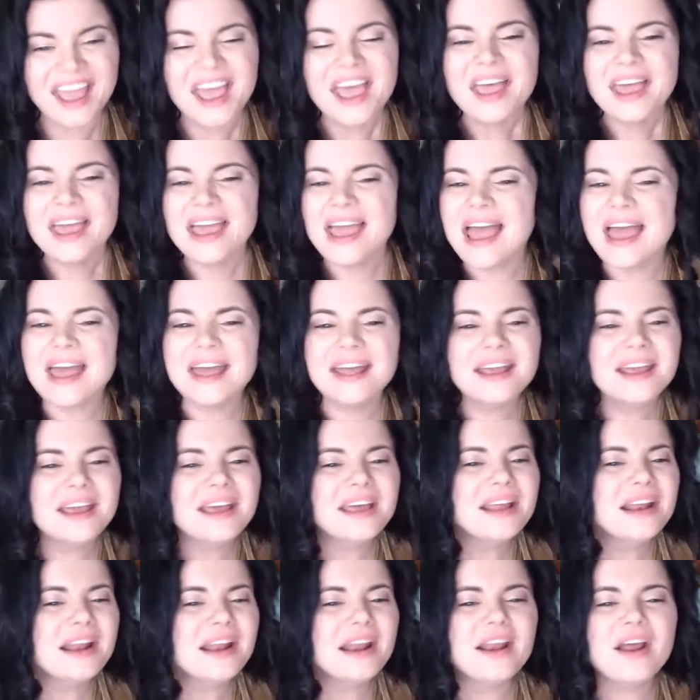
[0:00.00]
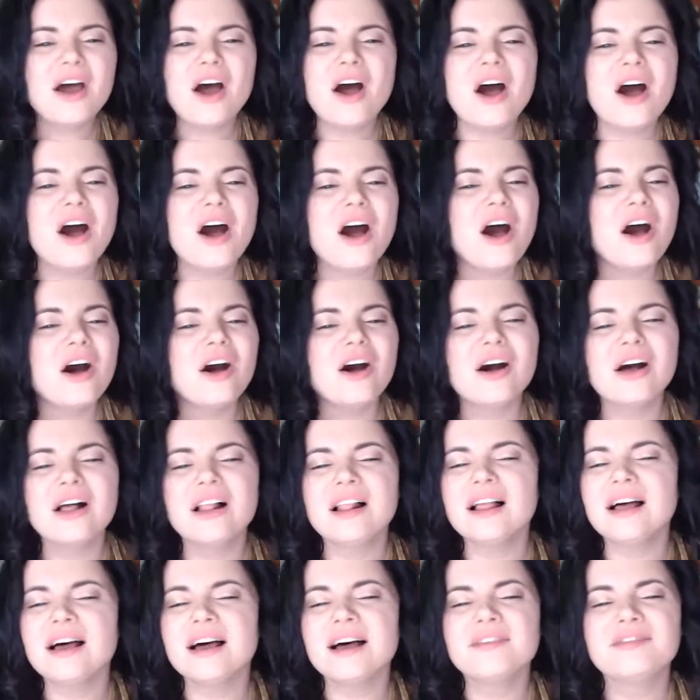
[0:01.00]
and all
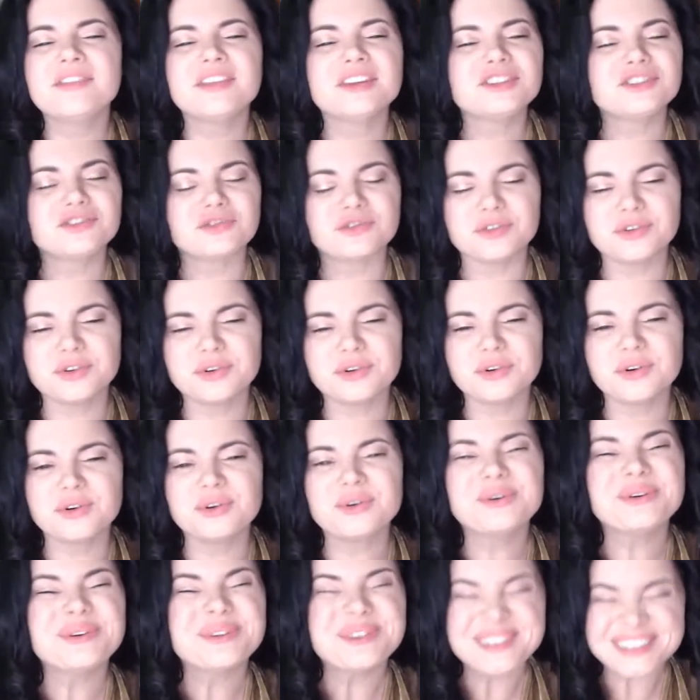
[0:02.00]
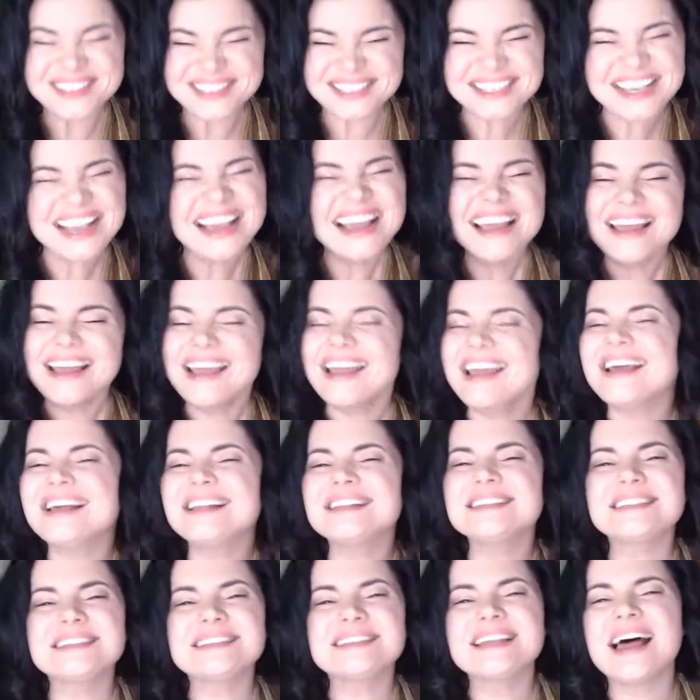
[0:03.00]
of the truths
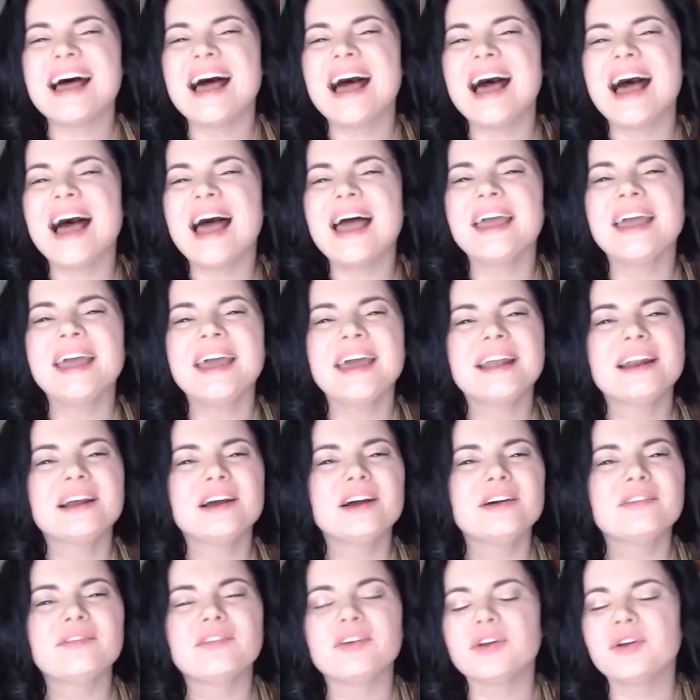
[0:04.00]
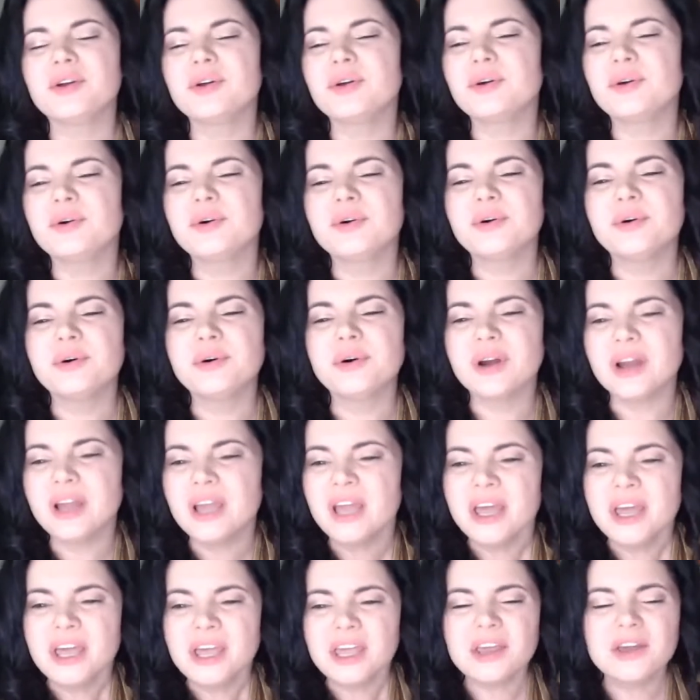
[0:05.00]
inside of you,
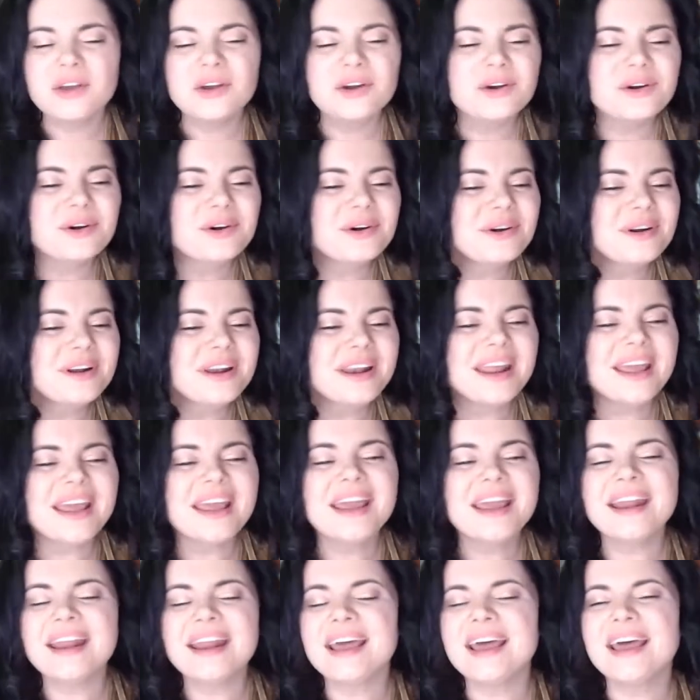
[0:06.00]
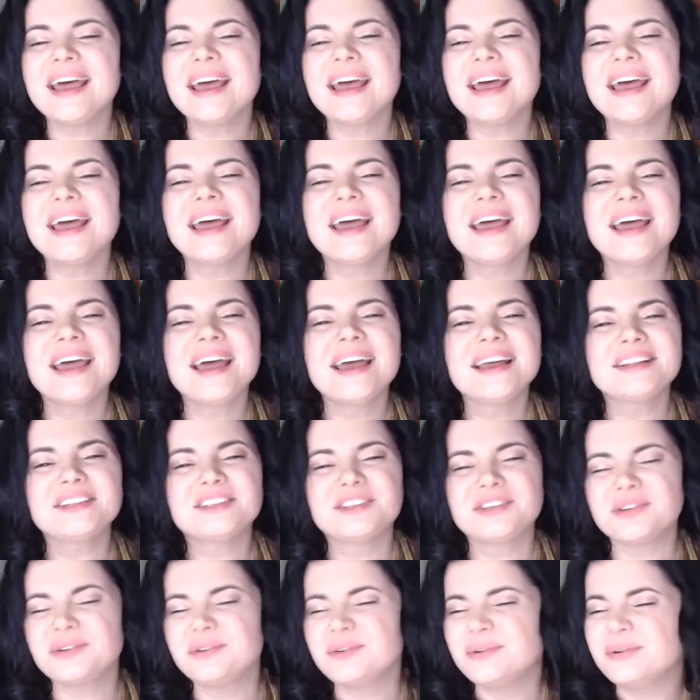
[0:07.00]
you needed
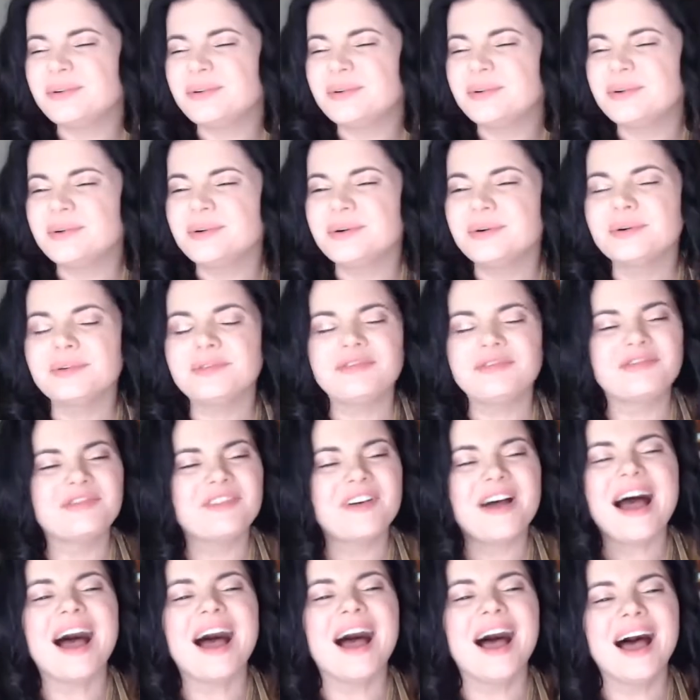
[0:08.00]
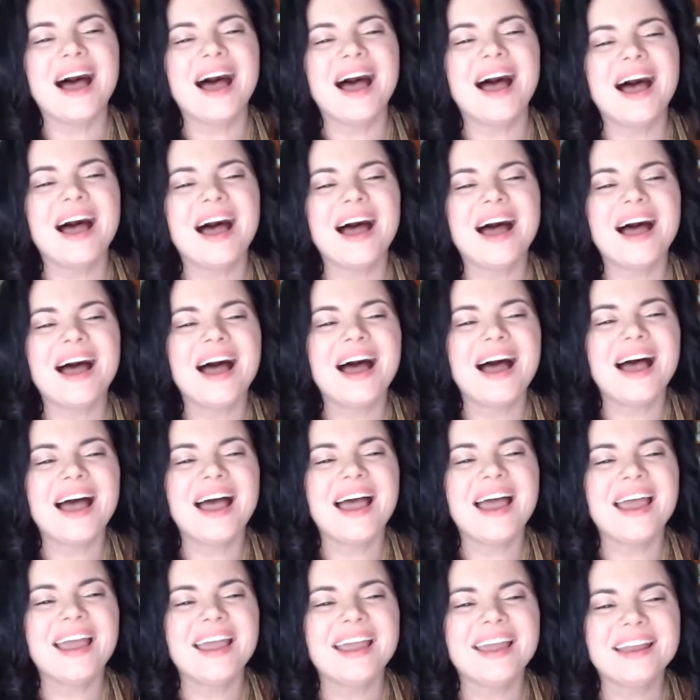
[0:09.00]
to
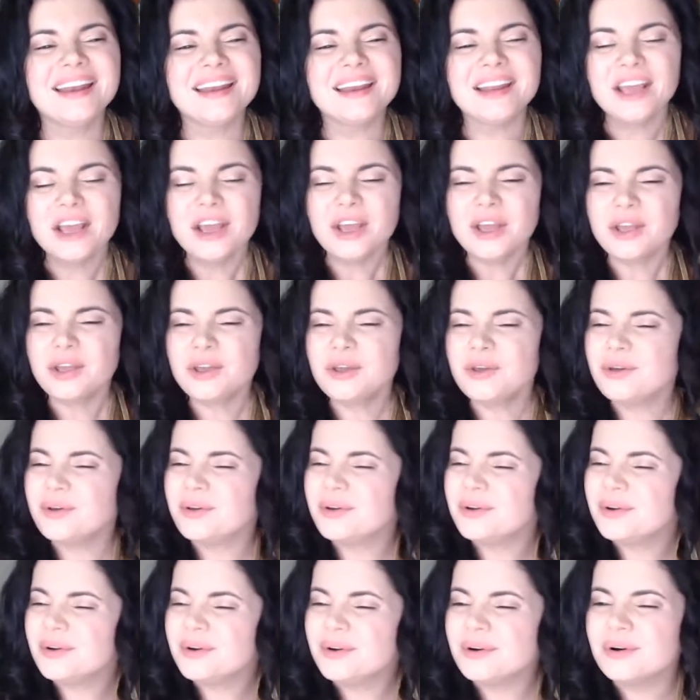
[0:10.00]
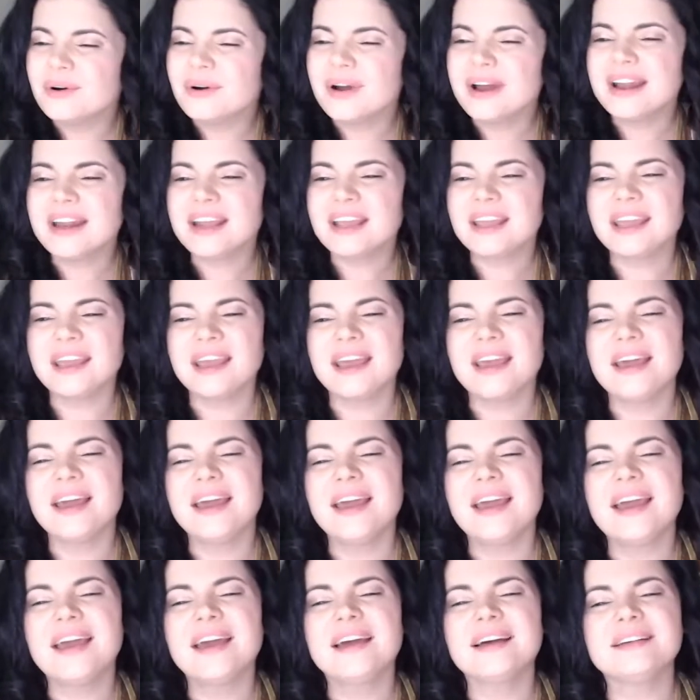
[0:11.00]
find. You ain't in
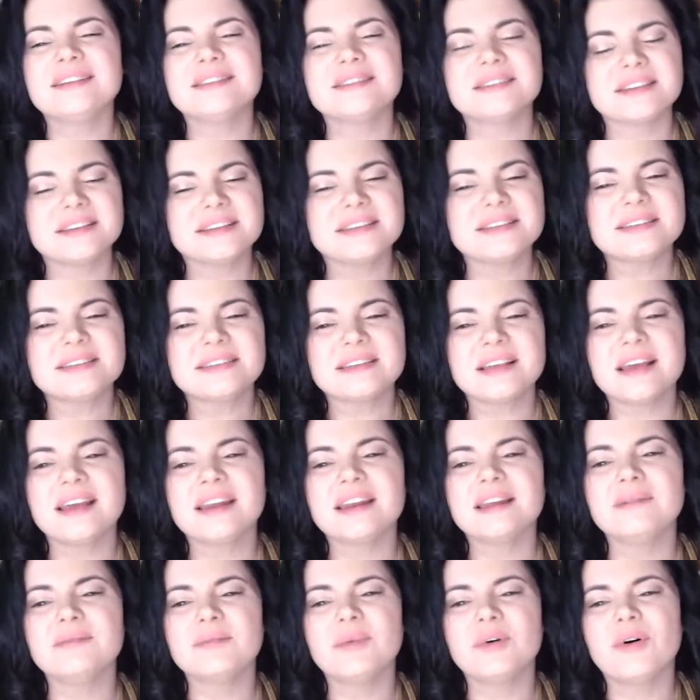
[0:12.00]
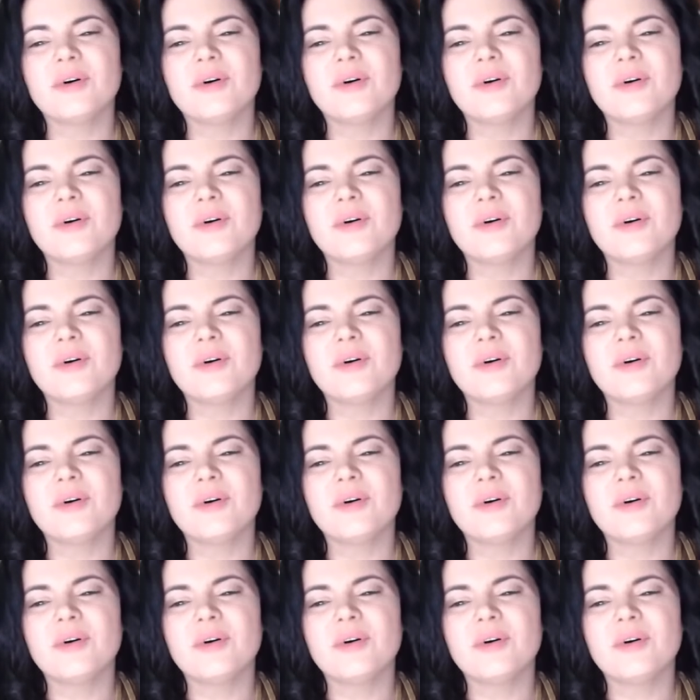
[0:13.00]
Kansas anymore.